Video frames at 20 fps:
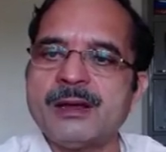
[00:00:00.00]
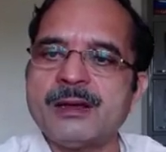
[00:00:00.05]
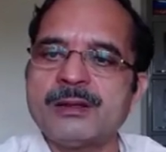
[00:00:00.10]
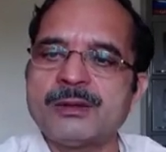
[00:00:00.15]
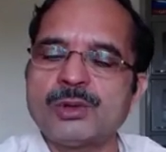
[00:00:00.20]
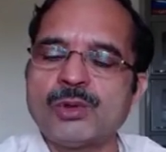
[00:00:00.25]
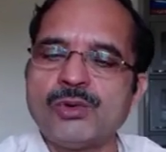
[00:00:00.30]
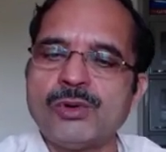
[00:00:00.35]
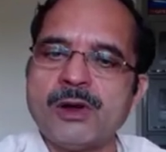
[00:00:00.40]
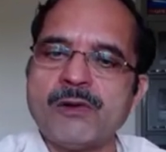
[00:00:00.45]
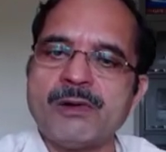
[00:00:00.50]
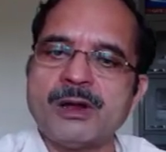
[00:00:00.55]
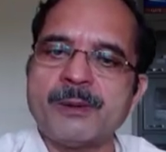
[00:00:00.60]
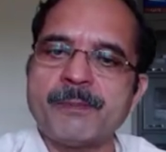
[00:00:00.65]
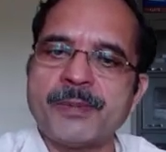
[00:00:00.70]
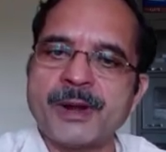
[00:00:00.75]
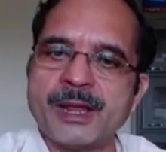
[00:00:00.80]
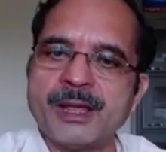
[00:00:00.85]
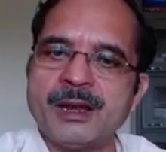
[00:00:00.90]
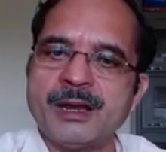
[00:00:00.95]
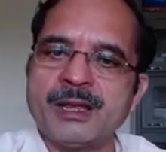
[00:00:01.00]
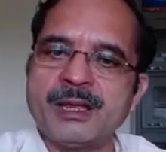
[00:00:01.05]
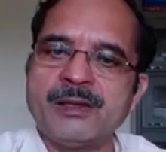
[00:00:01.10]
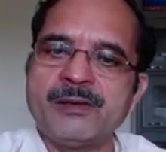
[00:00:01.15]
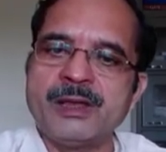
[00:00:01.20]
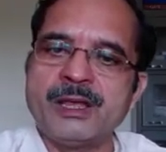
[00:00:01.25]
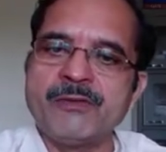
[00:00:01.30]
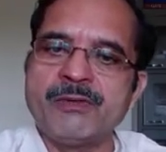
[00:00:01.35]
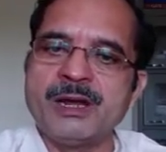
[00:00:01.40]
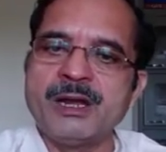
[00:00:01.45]
through our brain
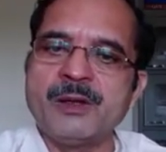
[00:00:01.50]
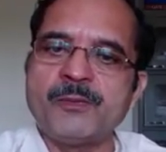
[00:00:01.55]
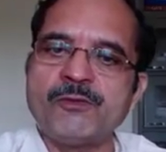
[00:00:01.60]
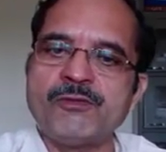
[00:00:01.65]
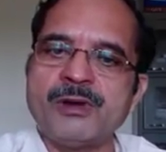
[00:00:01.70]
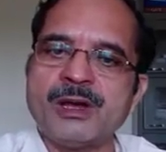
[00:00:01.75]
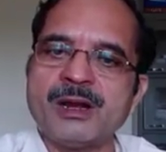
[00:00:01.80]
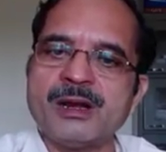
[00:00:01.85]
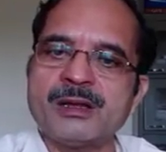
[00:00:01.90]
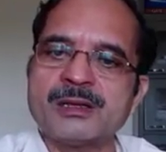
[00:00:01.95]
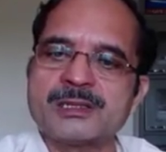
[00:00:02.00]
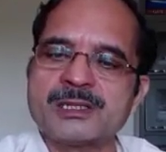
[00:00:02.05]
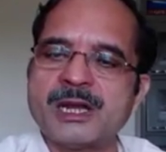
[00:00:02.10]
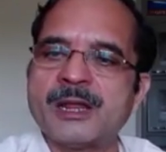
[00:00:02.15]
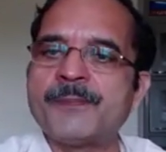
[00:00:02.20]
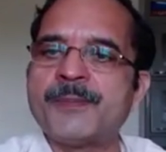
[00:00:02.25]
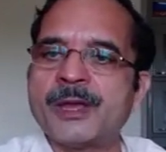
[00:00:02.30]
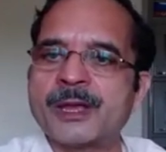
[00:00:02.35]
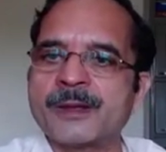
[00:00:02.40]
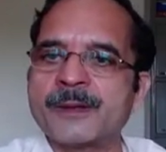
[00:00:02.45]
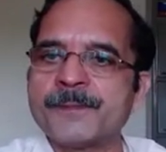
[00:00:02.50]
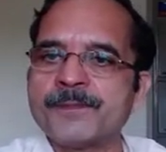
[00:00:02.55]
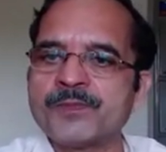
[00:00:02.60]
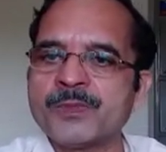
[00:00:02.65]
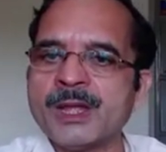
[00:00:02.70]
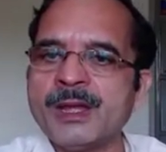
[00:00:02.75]
even if we are sleeping.